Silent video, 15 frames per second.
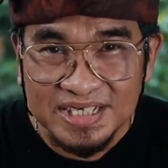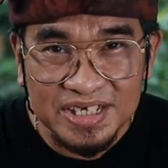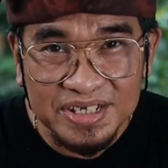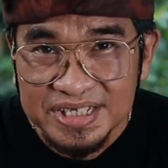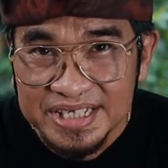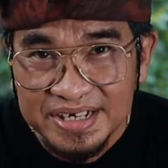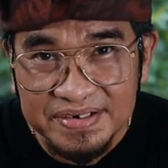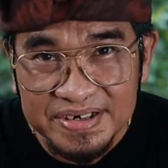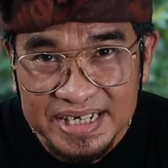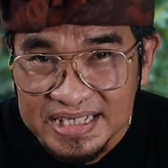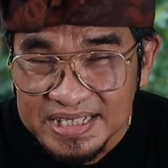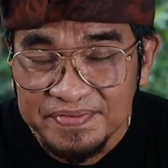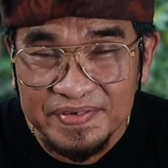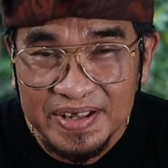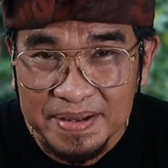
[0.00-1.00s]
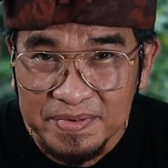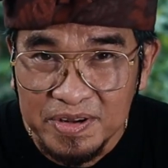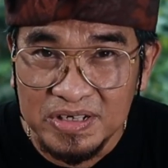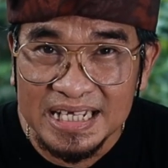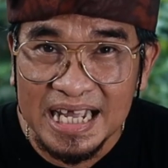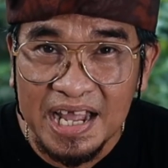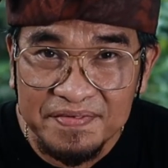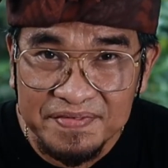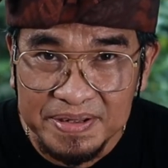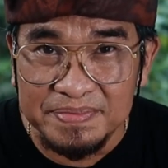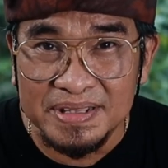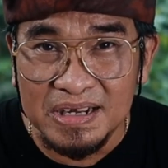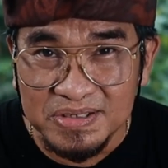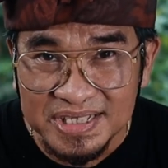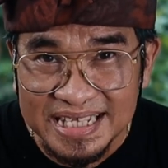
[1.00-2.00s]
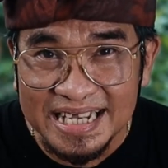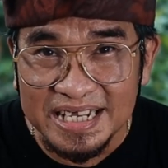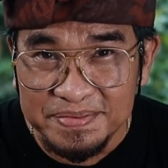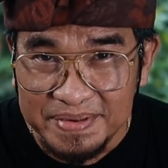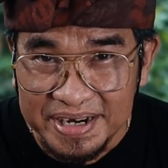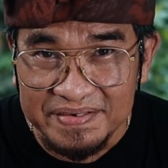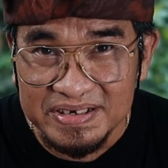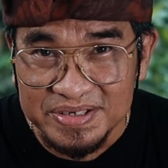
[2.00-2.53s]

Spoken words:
It's not a theory, it's a fact because I have them now staying in my